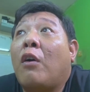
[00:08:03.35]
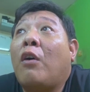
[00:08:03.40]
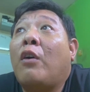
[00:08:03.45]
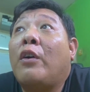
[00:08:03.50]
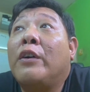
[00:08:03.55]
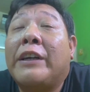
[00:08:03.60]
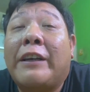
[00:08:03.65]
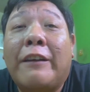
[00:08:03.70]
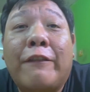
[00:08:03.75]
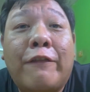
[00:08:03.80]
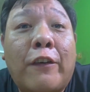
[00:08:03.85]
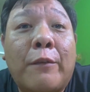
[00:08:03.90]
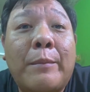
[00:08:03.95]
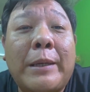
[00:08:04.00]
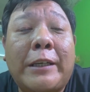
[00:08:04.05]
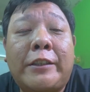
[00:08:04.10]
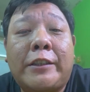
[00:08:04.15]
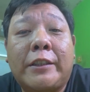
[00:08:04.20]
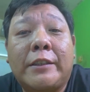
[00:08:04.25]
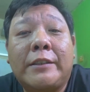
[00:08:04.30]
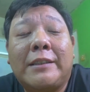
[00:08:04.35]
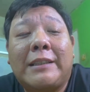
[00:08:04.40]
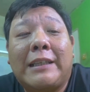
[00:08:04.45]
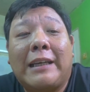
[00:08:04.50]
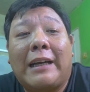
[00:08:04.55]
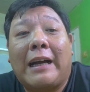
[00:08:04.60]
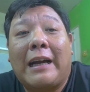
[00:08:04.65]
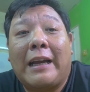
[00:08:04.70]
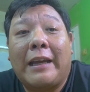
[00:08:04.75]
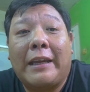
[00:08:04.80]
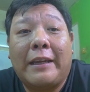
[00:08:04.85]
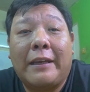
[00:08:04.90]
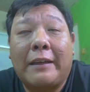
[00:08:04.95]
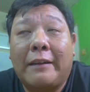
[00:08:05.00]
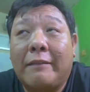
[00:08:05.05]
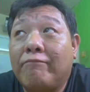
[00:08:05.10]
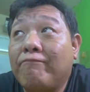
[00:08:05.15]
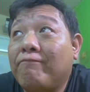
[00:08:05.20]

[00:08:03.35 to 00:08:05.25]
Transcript: all the informations that I